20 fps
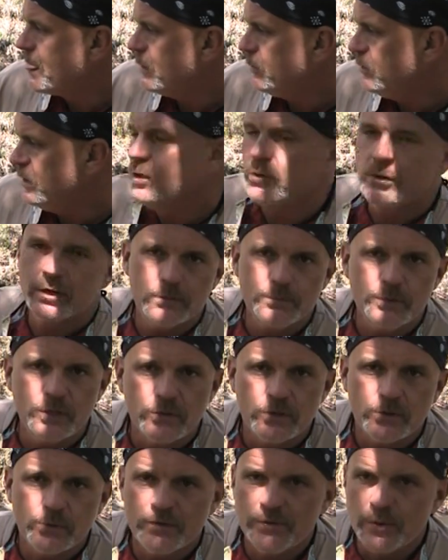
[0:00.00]
We don't want to
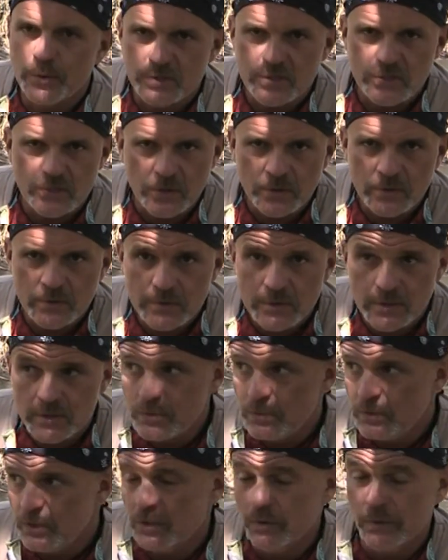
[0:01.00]
pollute the river with
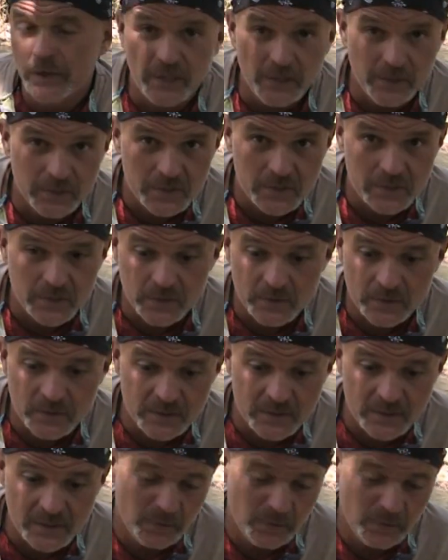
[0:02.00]
students, we don't want to lose students,